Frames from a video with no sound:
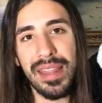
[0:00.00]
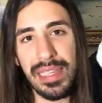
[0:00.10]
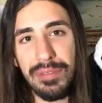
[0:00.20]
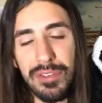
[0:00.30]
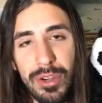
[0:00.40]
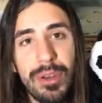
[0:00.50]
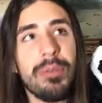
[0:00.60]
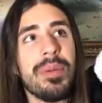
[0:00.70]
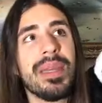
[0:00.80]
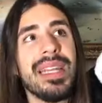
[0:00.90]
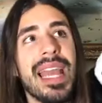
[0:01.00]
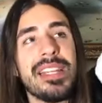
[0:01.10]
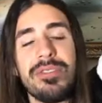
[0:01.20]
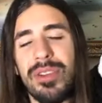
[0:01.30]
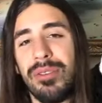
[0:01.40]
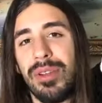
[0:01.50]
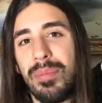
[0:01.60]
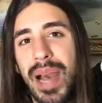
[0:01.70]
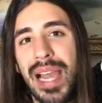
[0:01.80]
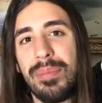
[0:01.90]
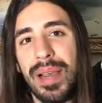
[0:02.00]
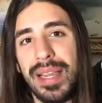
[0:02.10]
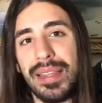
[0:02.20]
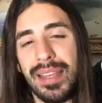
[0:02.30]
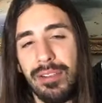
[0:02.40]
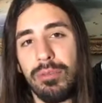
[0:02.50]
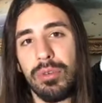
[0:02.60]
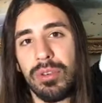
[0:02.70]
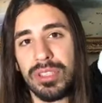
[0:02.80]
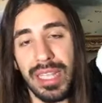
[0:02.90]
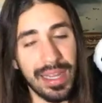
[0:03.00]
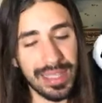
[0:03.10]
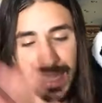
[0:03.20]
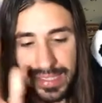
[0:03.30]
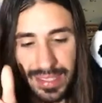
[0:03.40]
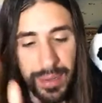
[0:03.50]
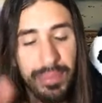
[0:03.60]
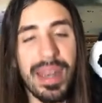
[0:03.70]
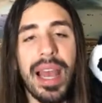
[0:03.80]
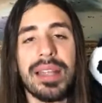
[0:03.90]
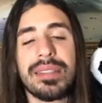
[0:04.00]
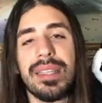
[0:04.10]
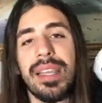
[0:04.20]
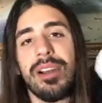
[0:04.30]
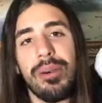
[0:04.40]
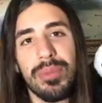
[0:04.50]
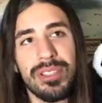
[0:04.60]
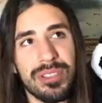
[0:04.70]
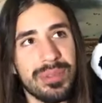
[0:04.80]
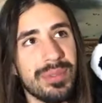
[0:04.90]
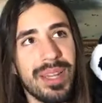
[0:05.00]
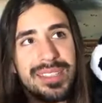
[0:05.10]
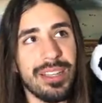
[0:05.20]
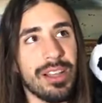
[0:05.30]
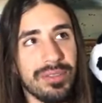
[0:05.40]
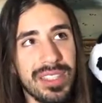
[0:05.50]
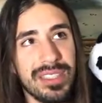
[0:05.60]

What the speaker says: If you're a woman and you don't abide by their rules, and like I said, I'm not saying all Muslims, I'm not saying all of